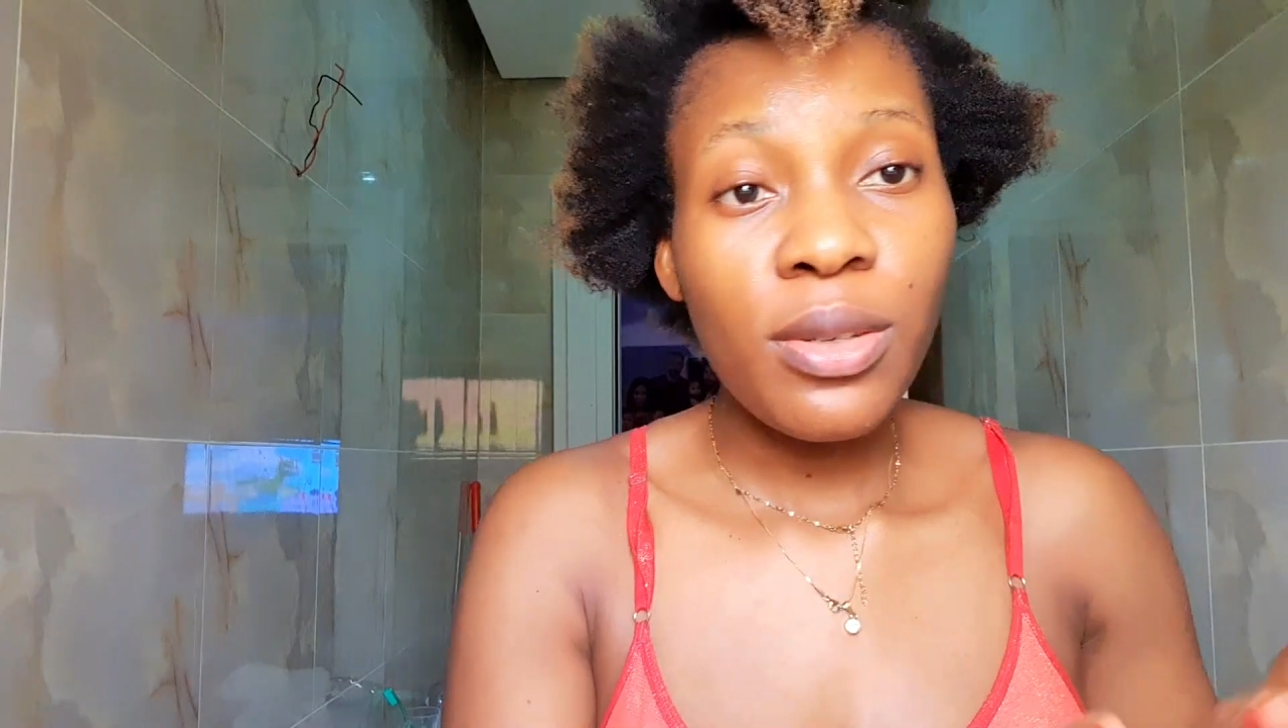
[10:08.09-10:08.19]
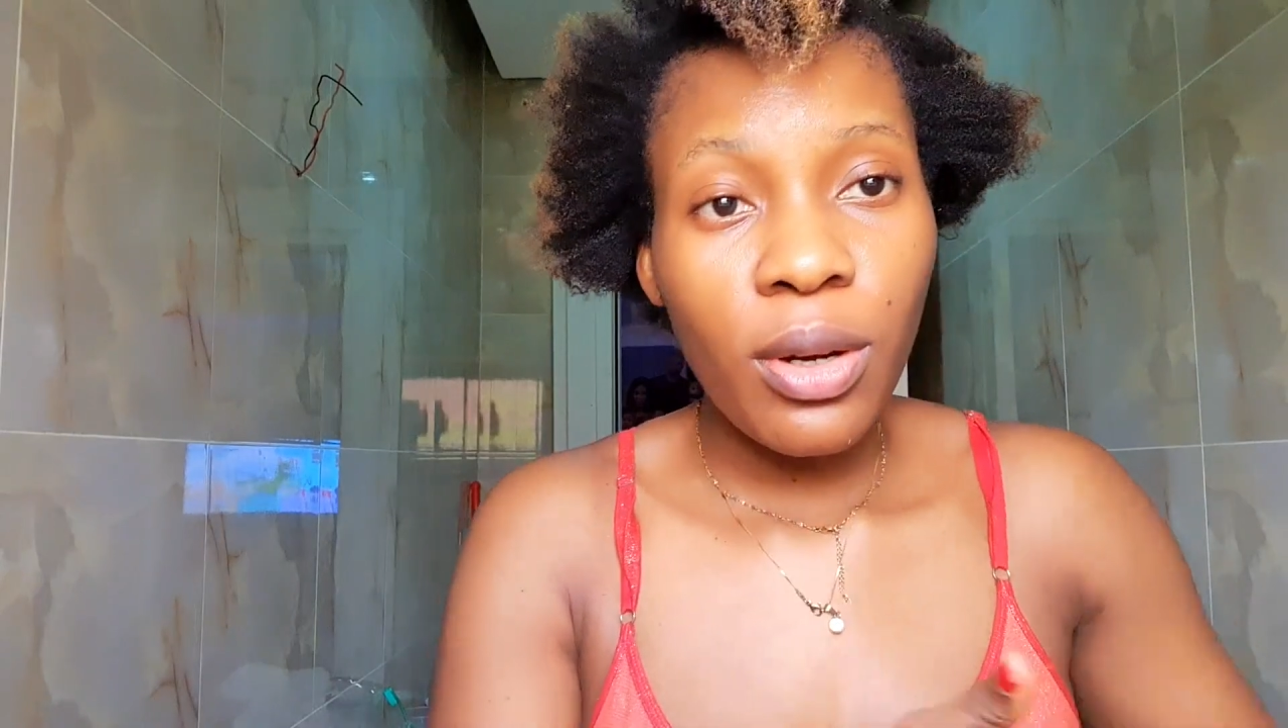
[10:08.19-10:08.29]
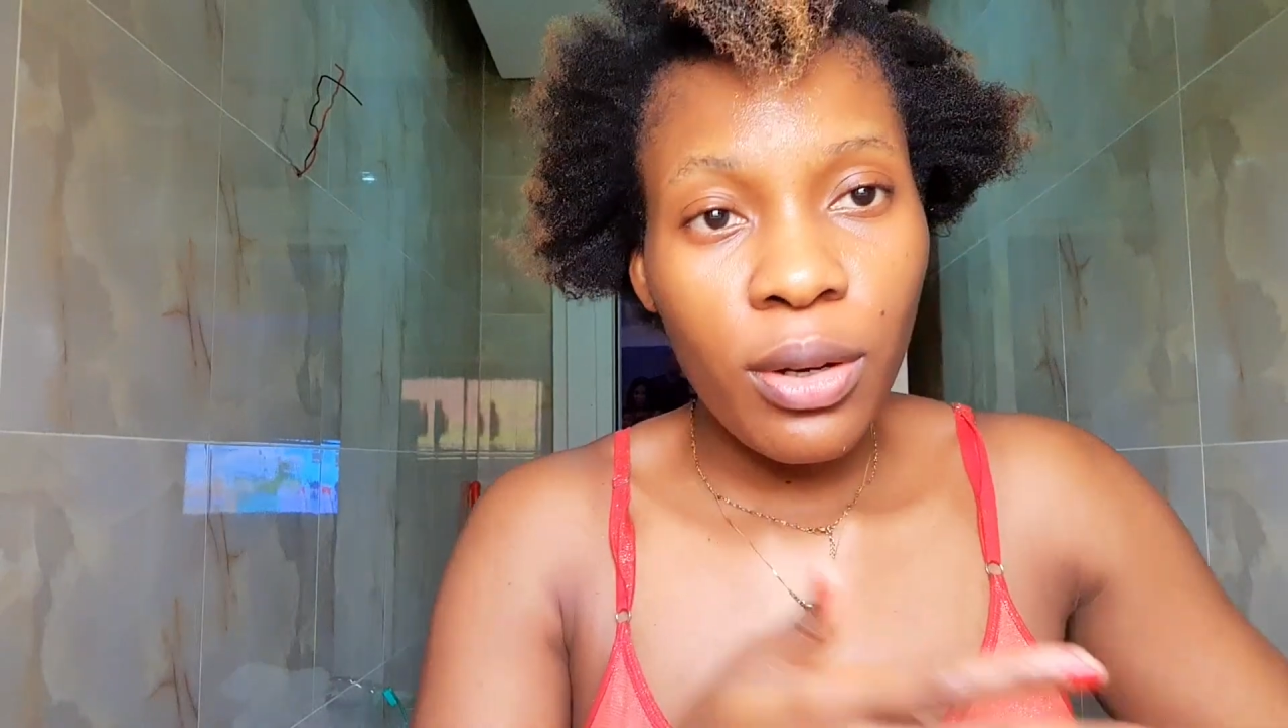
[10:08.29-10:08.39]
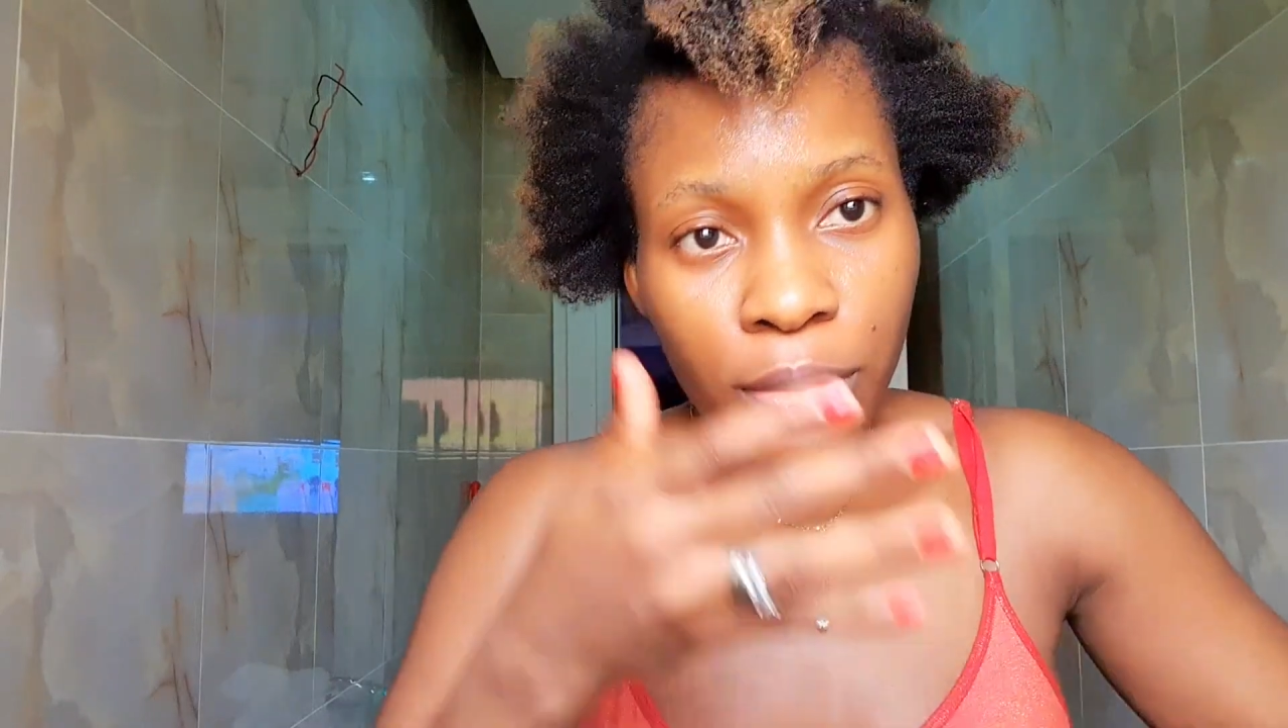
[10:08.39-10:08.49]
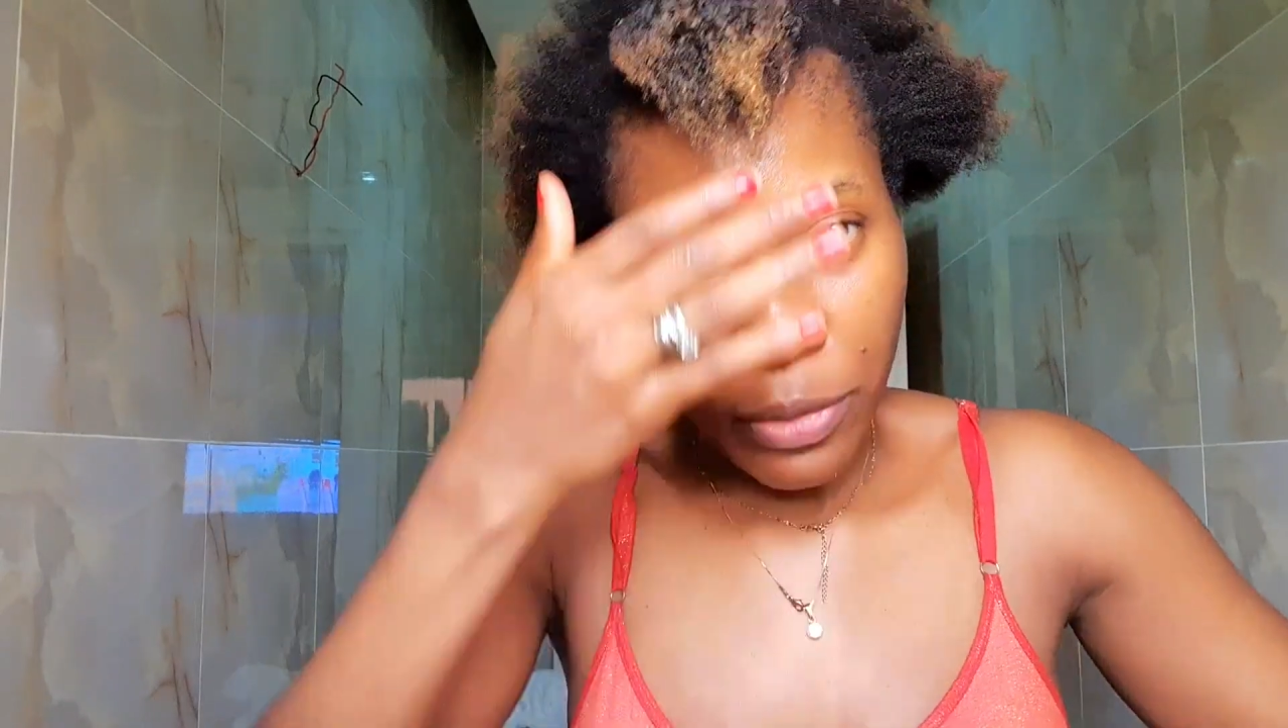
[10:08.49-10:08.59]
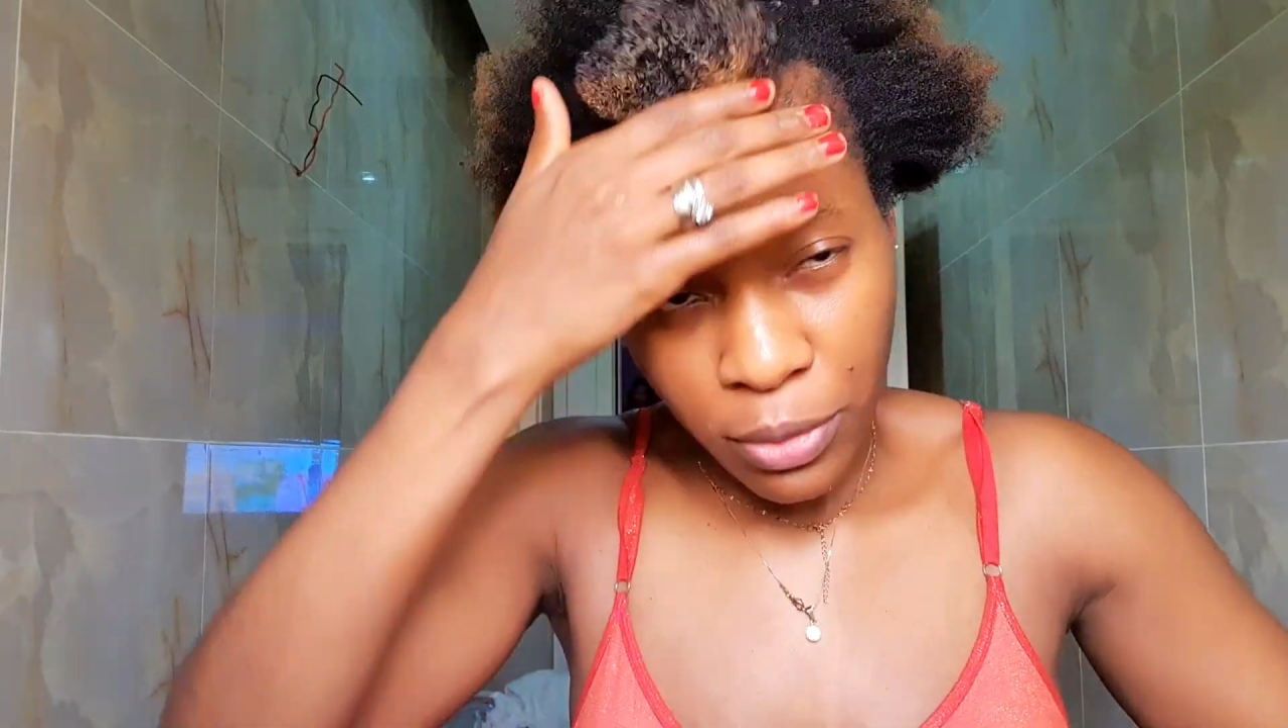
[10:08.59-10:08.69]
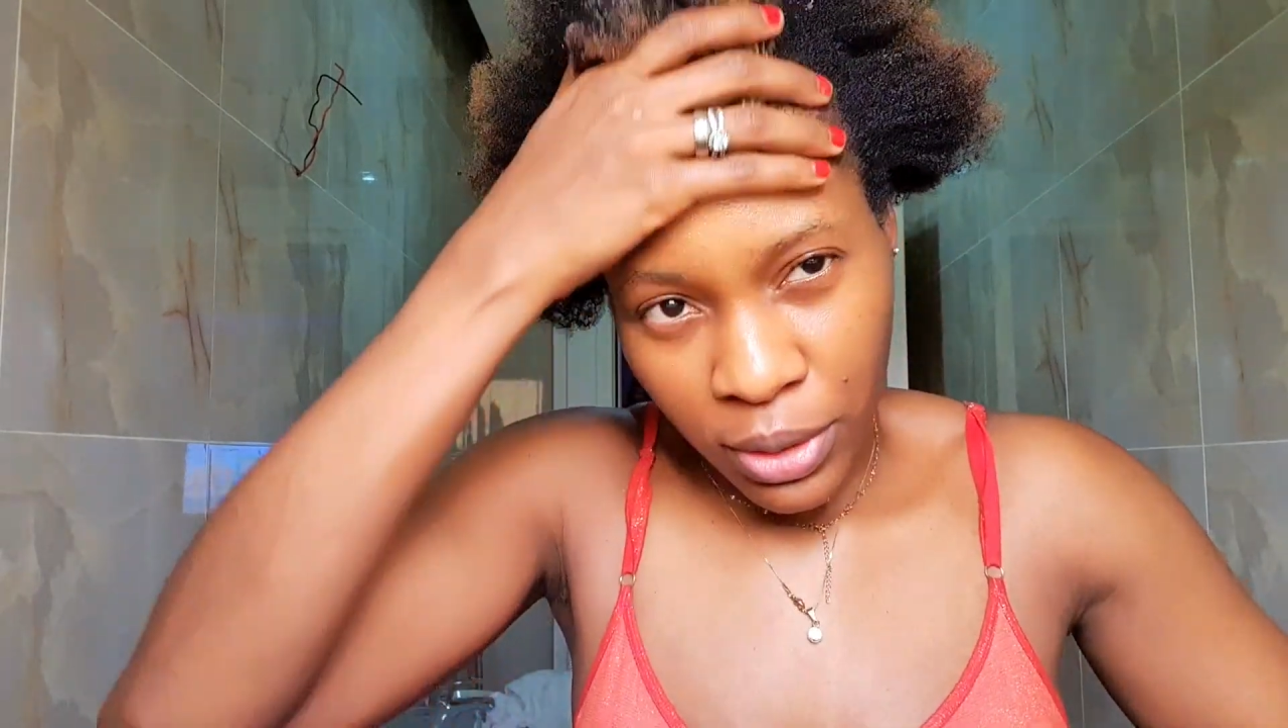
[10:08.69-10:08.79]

all for